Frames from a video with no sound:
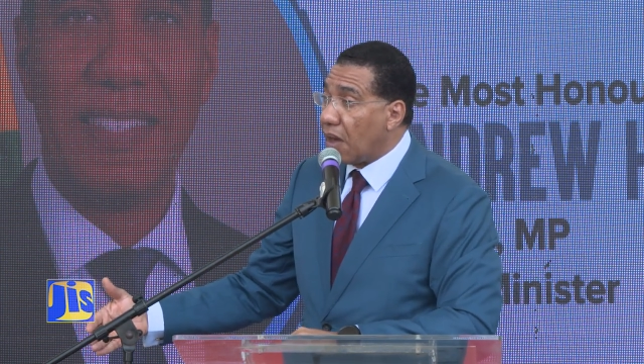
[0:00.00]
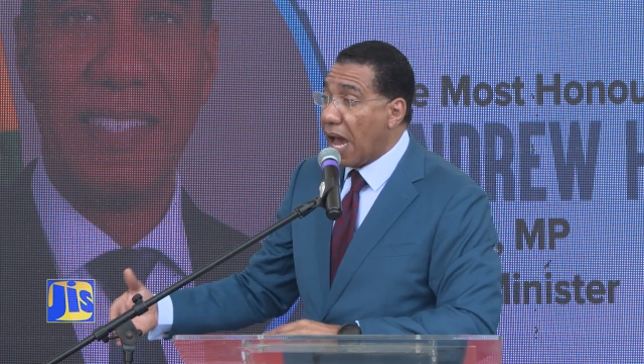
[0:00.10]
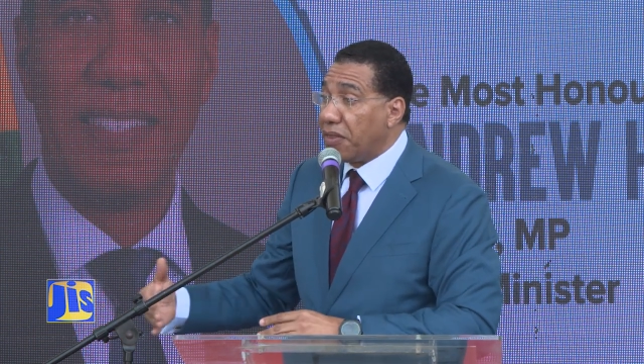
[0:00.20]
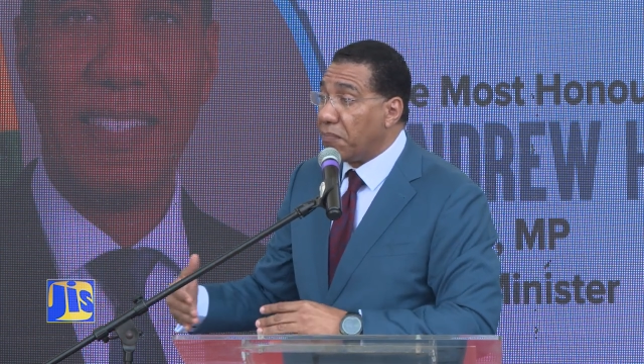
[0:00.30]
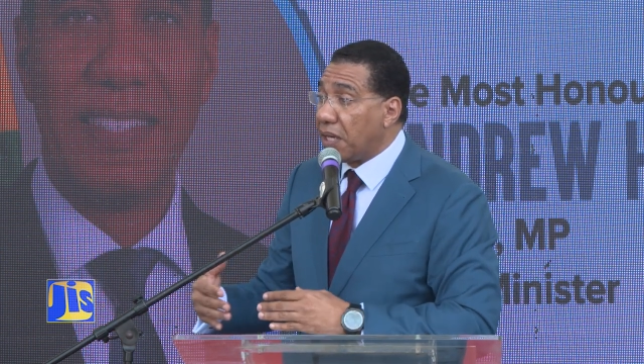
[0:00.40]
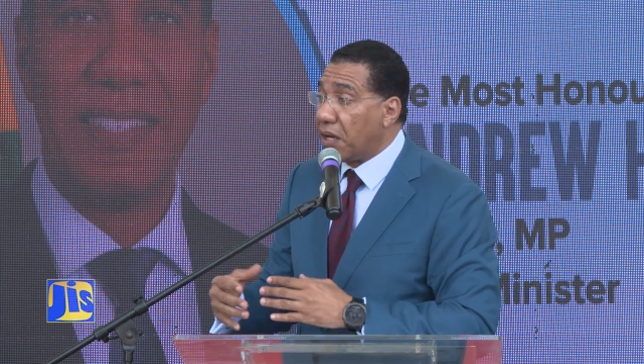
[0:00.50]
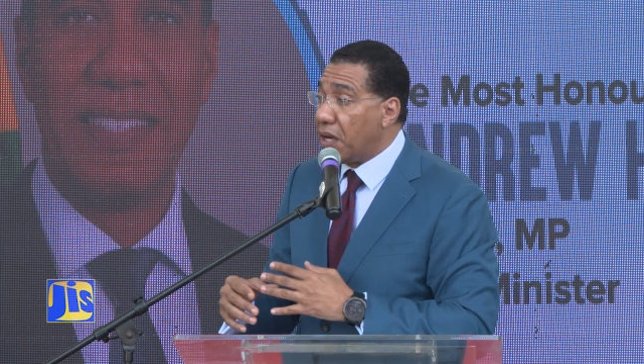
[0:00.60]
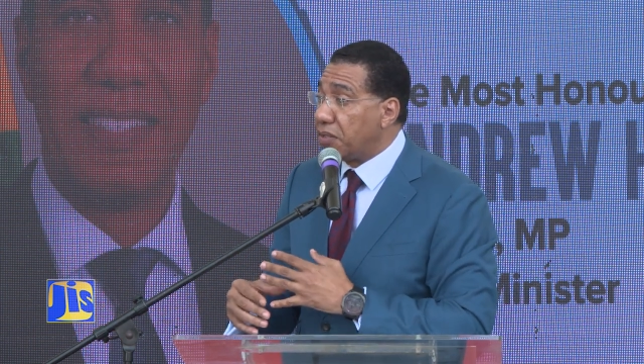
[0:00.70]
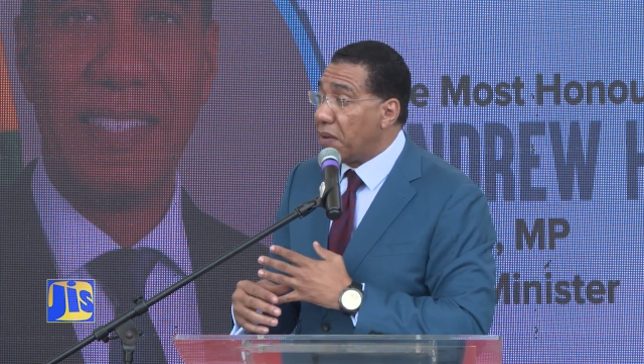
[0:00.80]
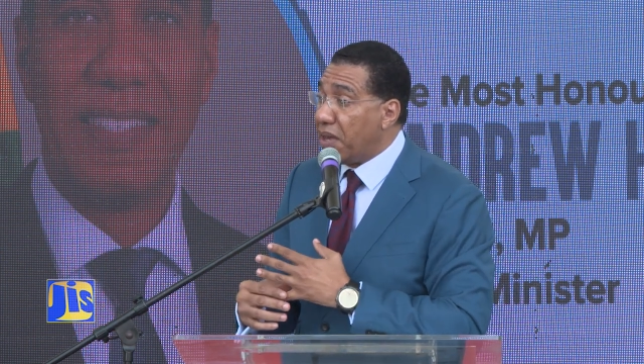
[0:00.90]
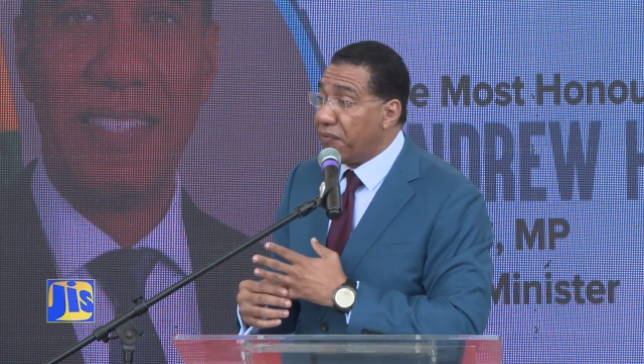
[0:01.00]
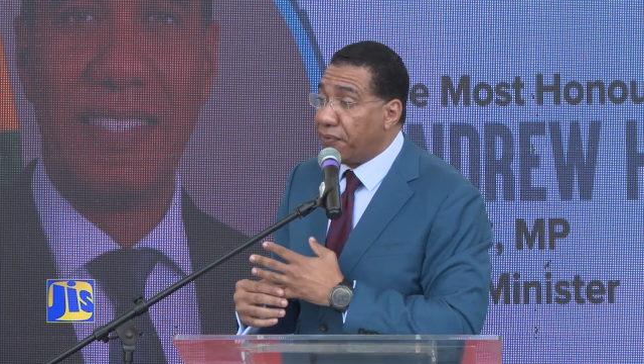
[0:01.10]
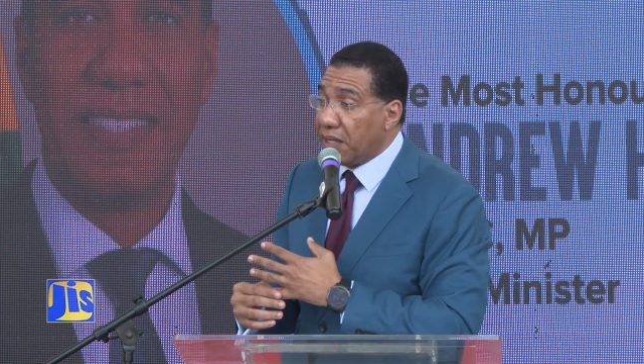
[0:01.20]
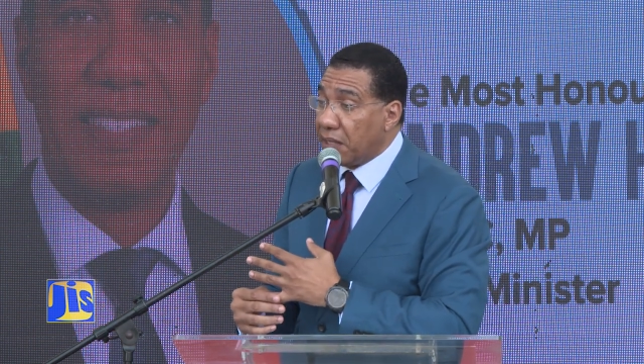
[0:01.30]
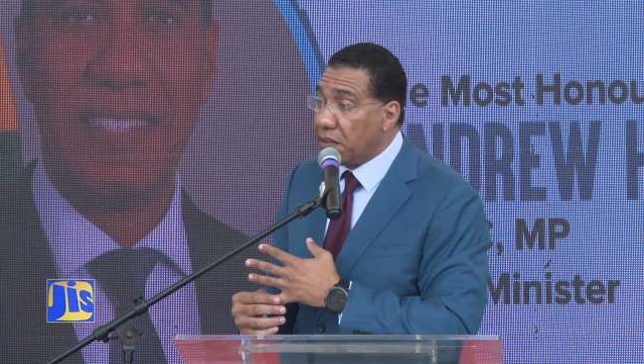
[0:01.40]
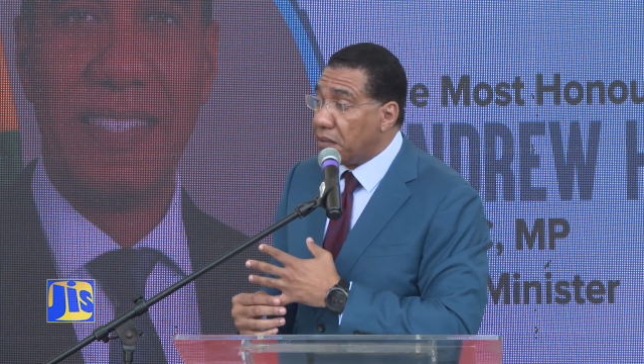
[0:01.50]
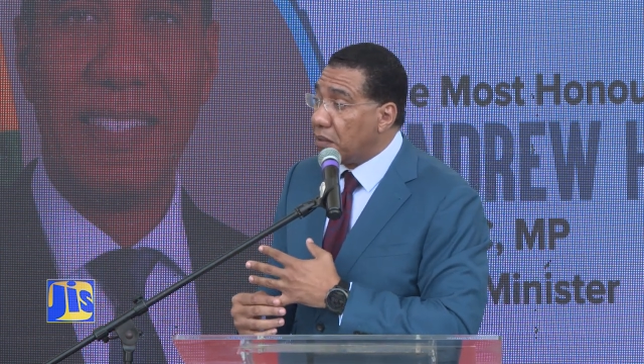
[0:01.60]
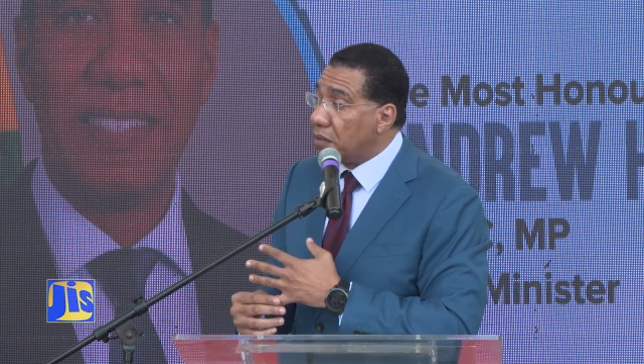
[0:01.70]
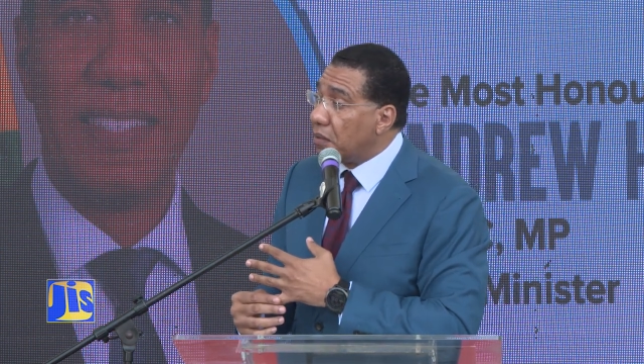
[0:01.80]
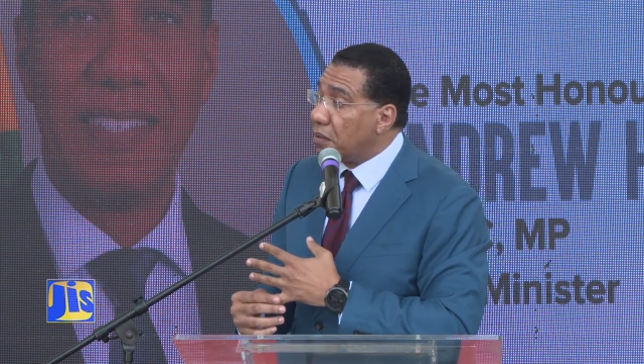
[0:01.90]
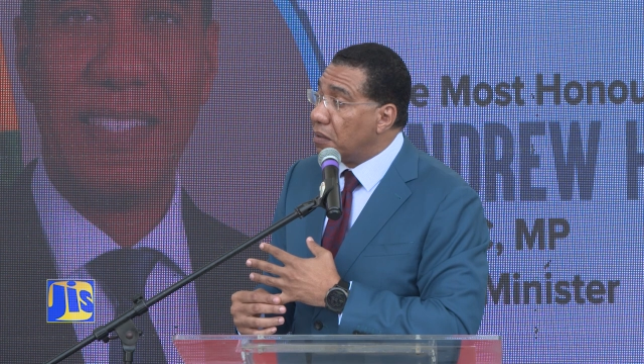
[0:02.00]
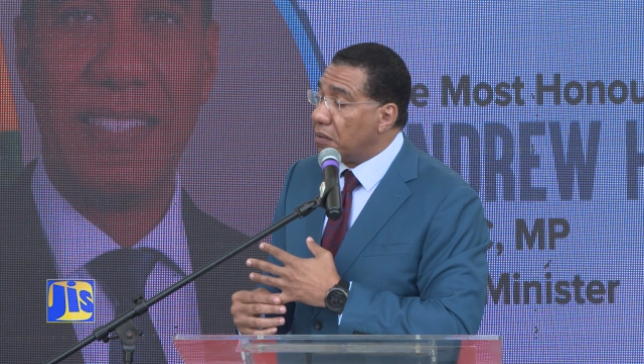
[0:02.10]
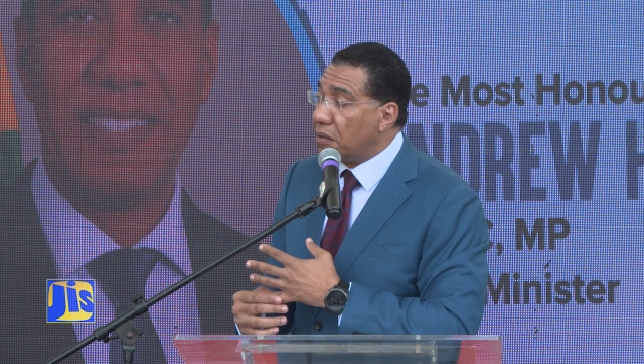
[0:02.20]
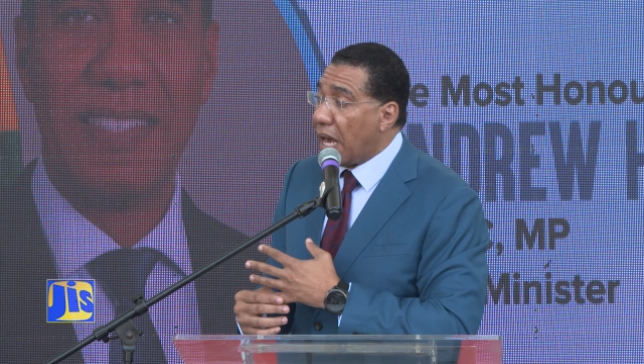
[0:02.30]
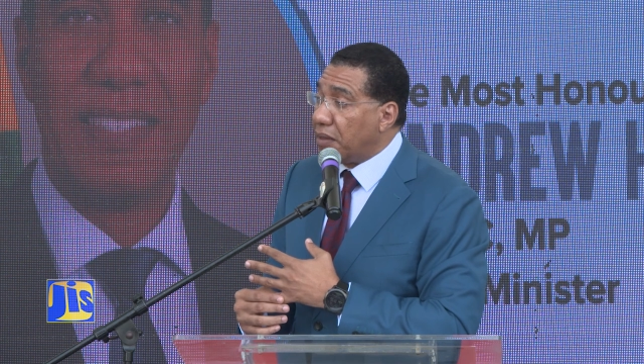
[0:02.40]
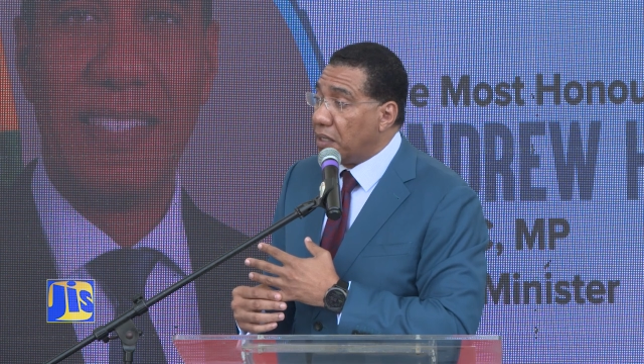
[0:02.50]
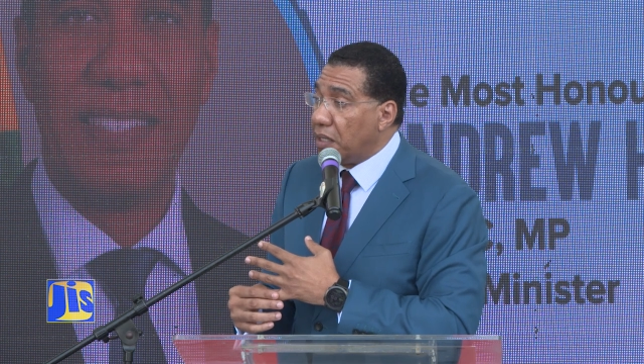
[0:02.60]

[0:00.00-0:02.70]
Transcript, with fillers: Either because they may feel that the